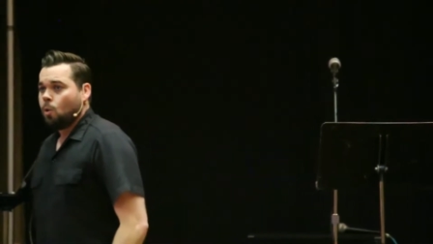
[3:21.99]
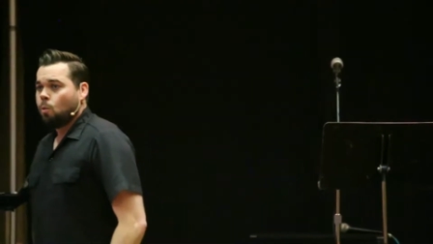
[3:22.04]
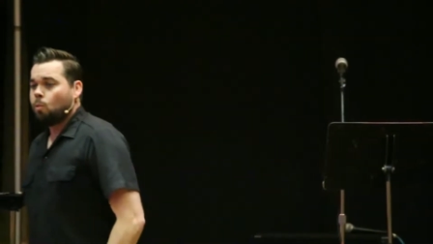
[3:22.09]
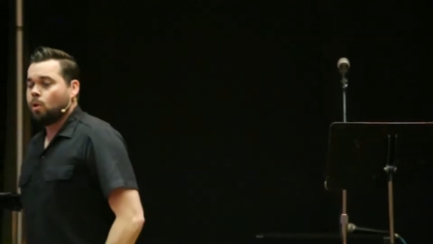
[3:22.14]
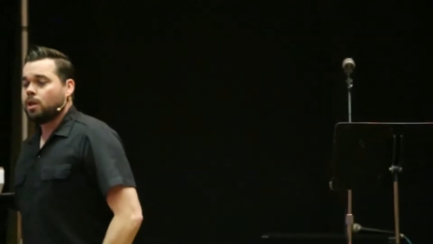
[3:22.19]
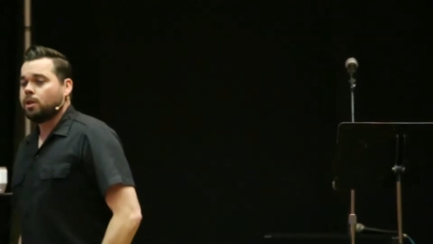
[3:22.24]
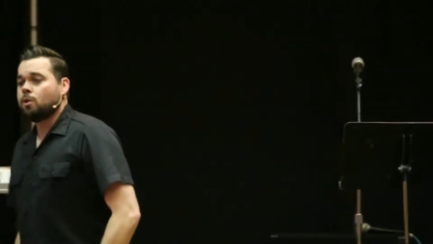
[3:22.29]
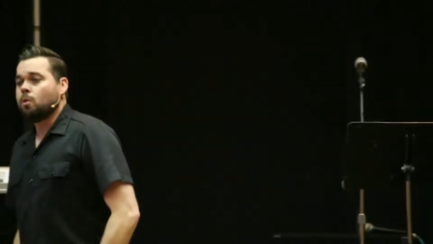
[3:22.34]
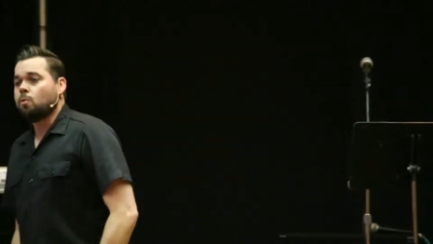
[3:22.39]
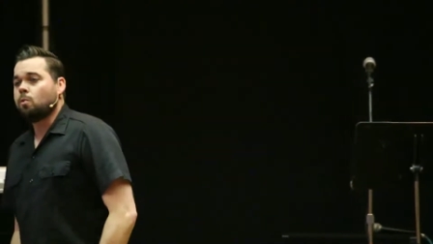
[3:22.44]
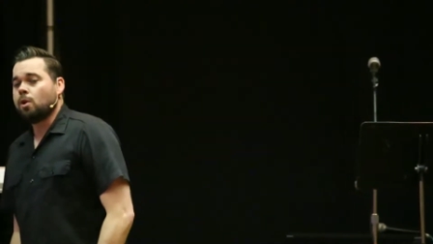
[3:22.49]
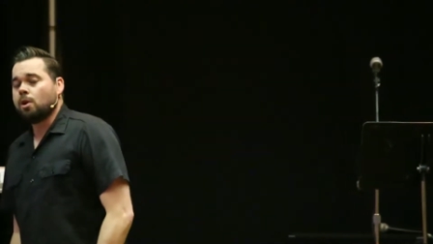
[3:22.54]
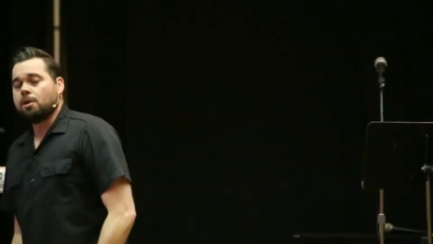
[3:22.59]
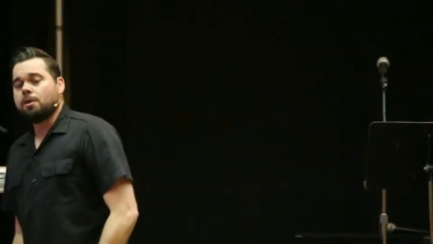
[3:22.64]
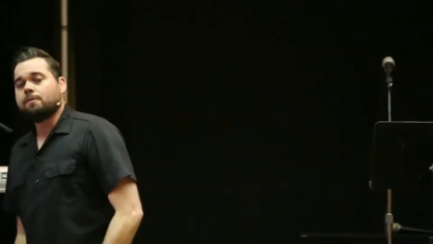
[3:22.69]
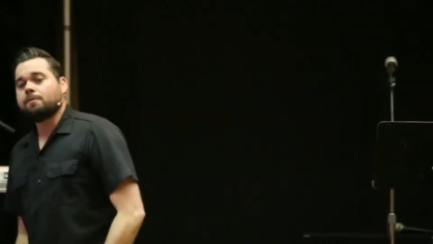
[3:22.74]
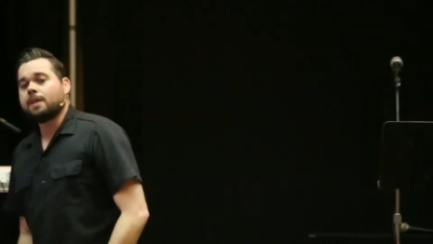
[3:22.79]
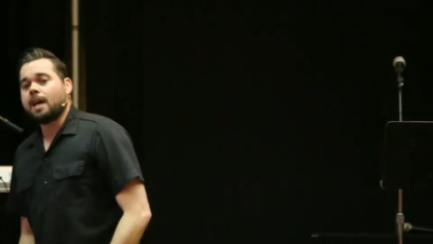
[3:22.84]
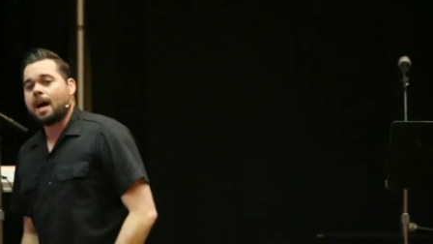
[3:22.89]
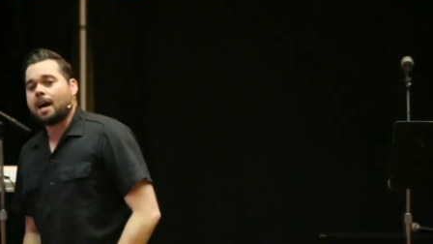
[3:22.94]
When the
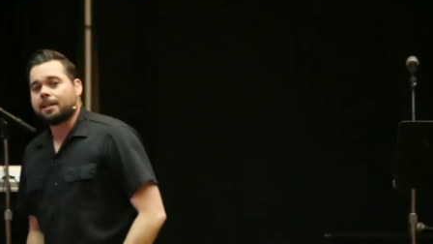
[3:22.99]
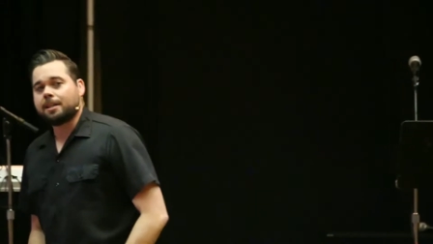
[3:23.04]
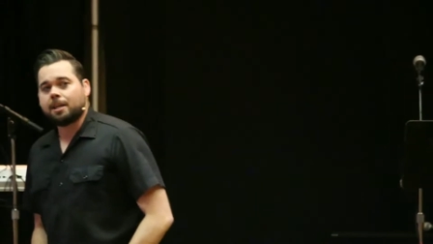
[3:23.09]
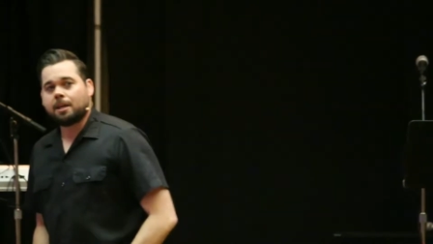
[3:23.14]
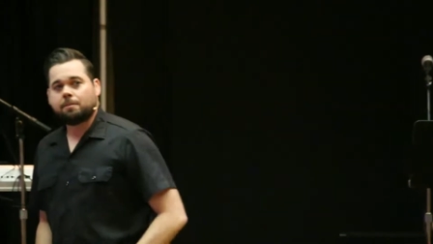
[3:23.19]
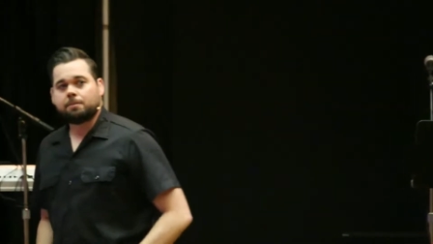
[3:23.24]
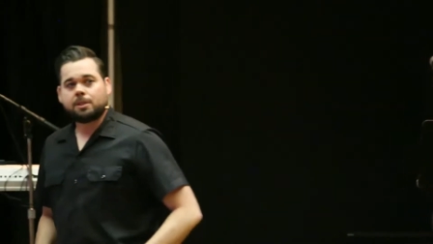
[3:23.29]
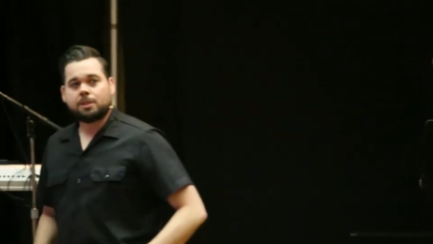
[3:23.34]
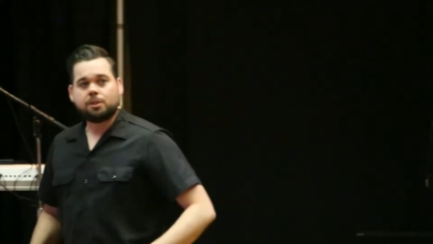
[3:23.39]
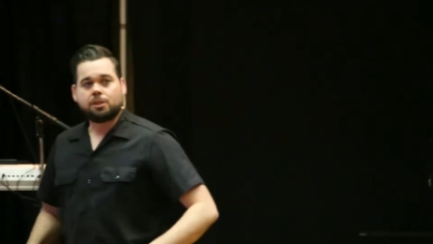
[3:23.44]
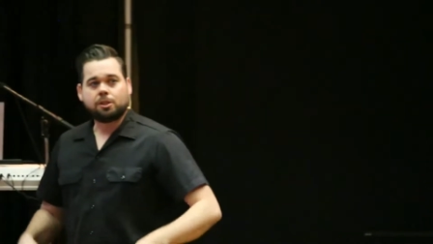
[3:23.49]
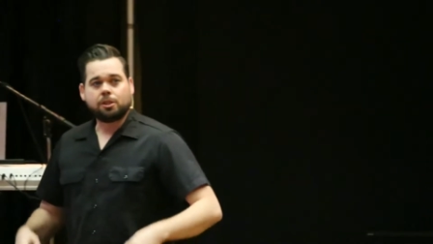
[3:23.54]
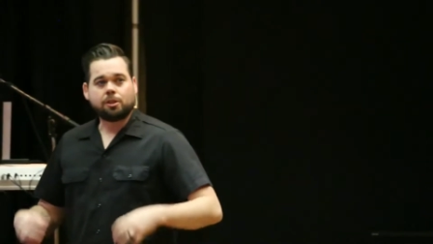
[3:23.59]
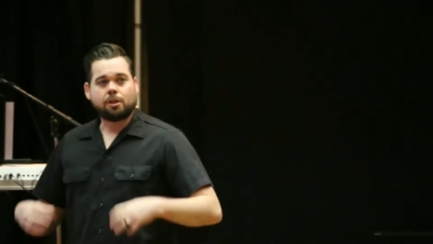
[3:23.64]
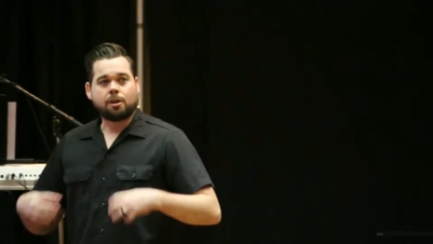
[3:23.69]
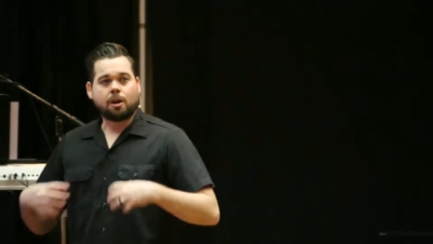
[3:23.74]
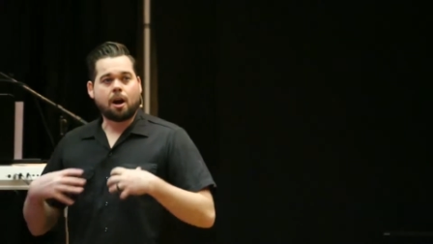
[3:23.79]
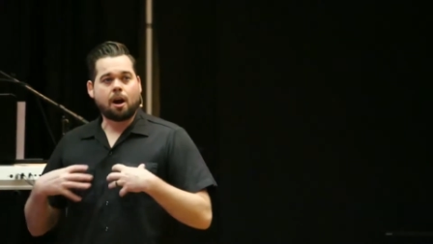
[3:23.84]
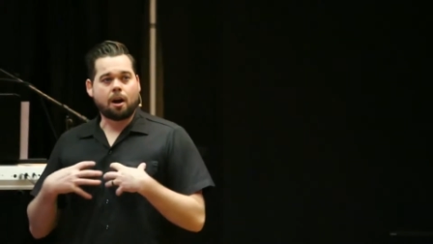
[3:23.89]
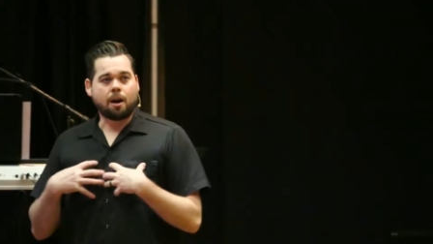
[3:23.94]
Word of God comes into
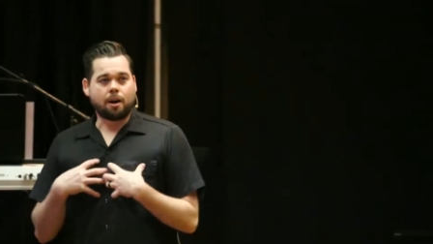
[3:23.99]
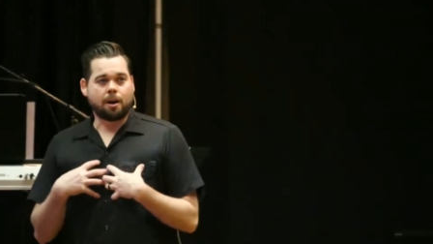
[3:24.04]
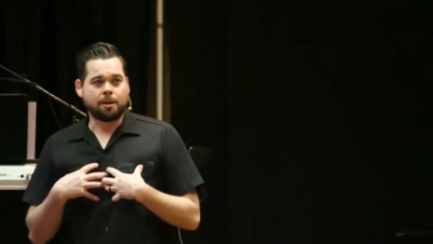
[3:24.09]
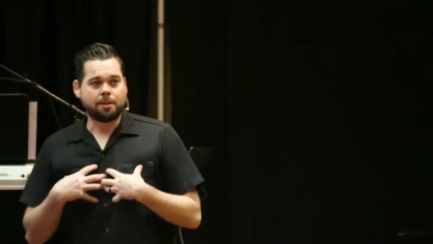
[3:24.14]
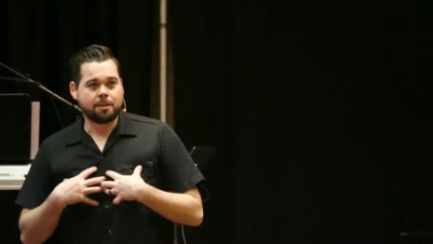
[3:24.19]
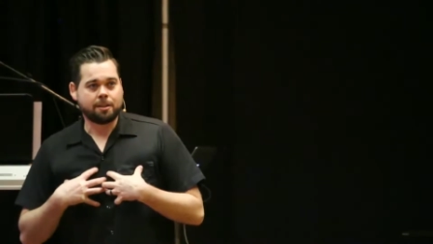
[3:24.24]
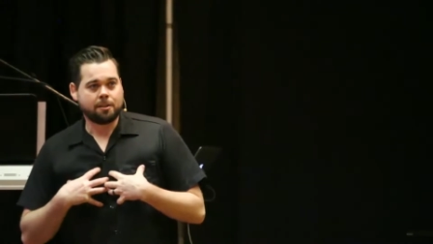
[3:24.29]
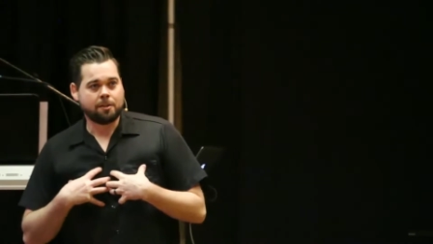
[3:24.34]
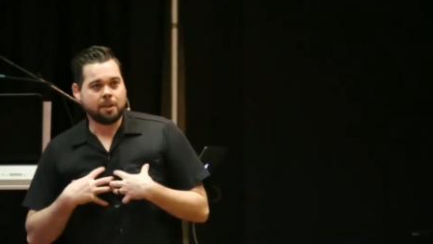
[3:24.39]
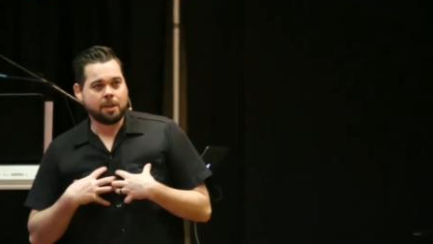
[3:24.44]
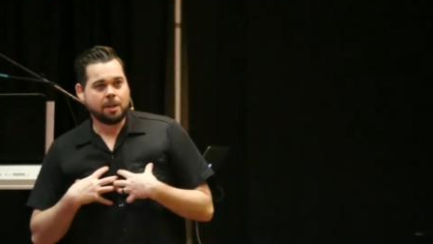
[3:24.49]
your heart,